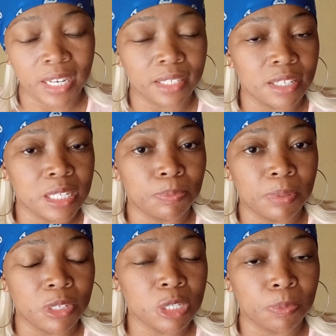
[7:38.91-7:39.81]
Like
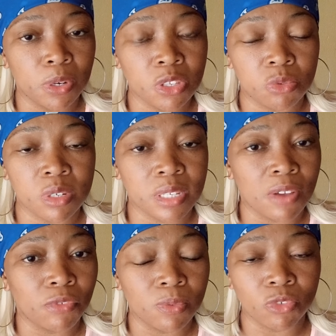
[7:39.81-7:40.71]
this person was
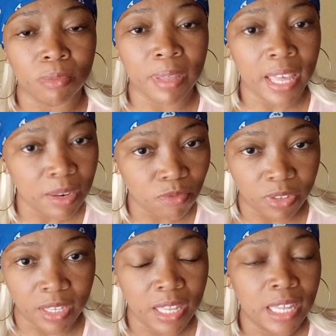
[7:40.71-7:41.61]
suffering from
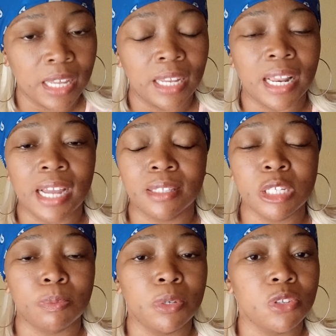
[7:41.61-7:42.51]
envy. Like
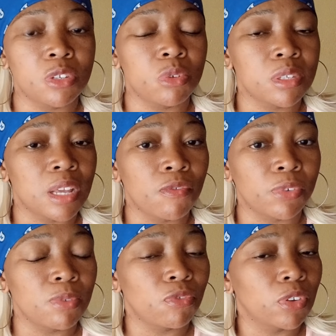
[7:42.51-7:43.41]
this person was
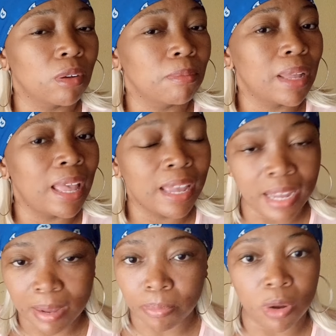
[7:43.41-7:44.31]
suffering from
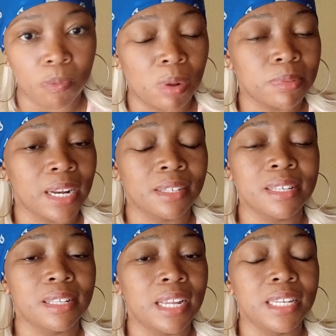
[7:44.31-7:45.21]
anger problems. Like
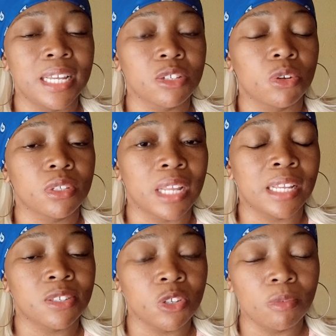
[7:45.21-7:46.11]
this lady
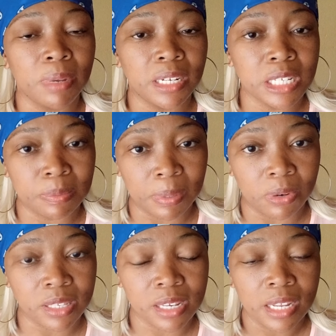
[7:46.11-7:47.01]
had so many
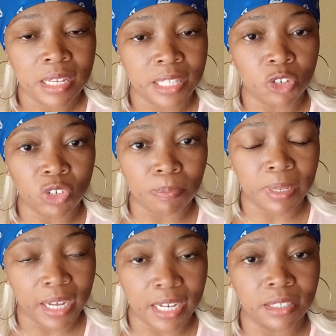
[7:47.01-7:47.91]
spirits that were
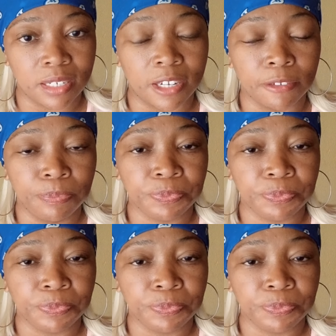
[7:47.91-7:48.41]
behind her.